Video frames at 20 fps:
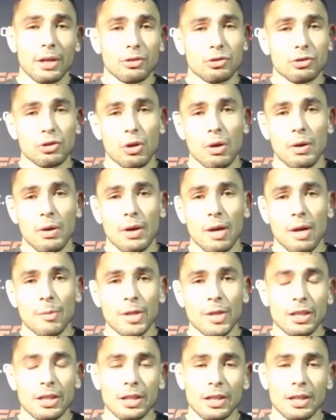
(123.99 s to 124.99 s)
So, I
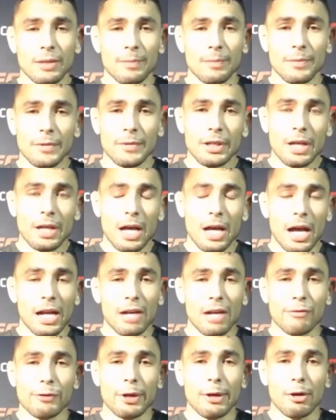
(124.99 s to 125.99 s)
mean, uh, I
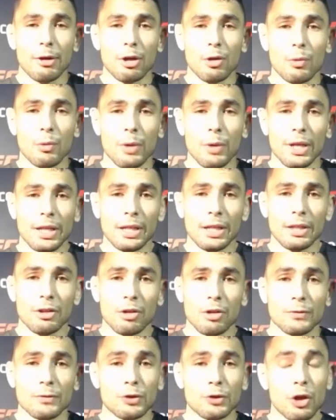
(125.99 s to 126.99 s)
got Figueroa winning.
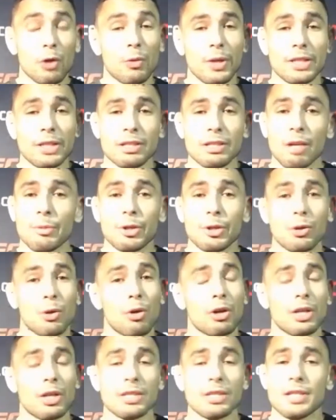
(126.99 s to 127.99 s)
You know, if Joe wins, I'll be
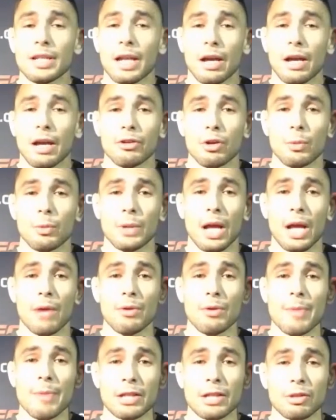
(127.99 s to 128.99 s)
cool because then, you know, when I
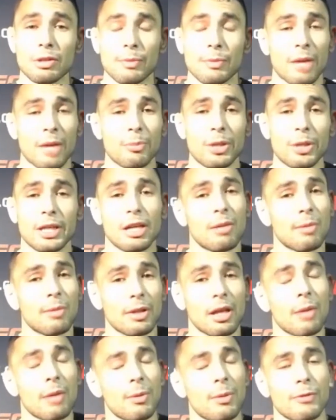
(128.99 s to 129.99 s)
rematch him and I beat him,
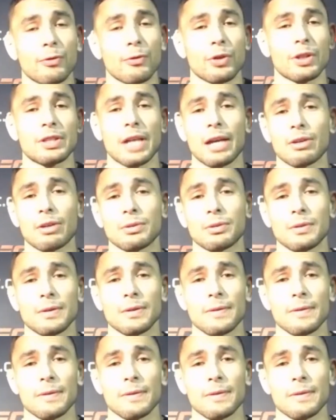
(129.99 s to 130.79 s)
that'll be for the title.